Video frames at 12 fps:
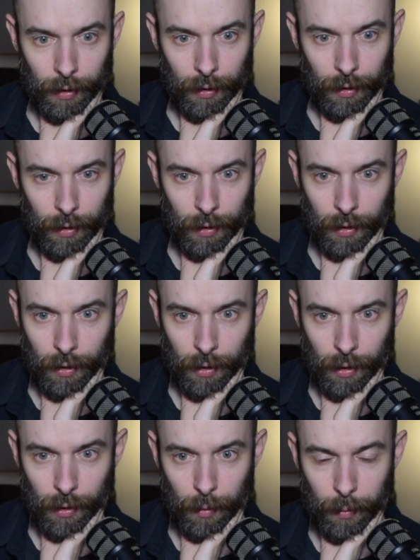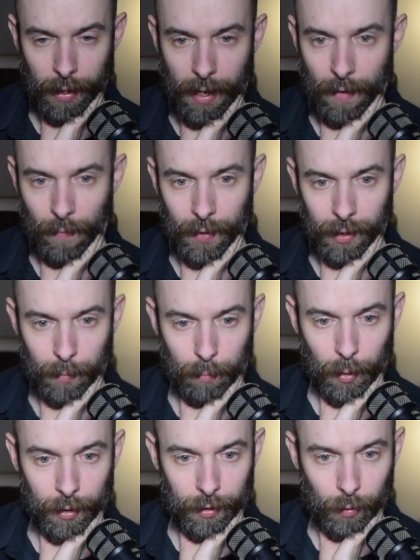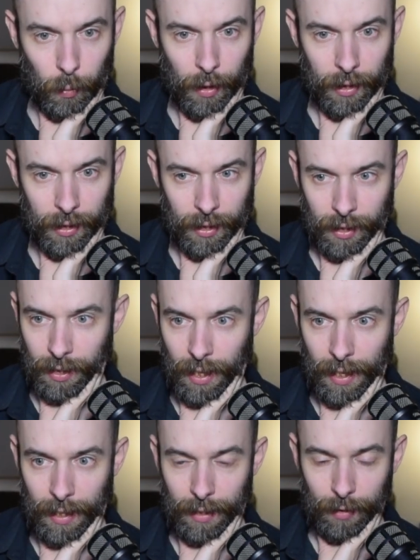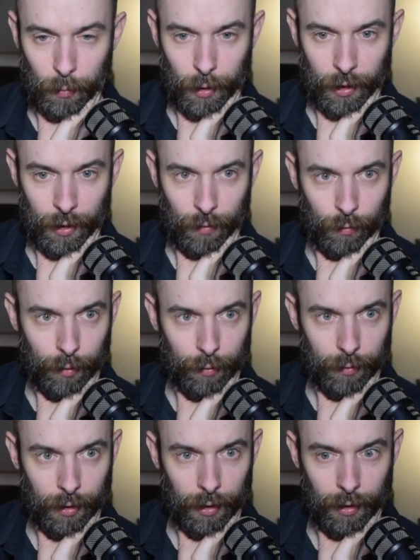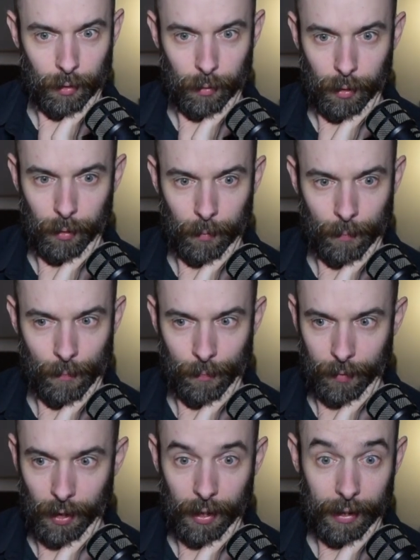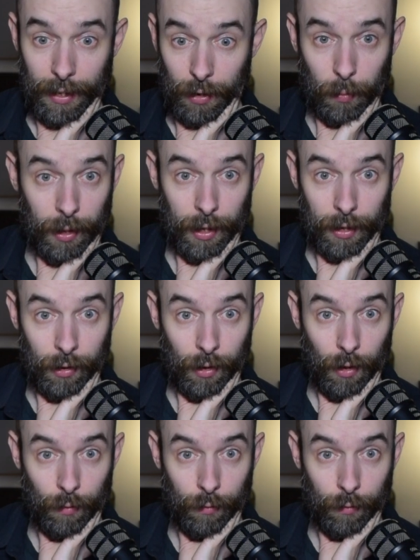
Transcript: So we have this bundle with a stand, which is 50 euro. I guess we need to go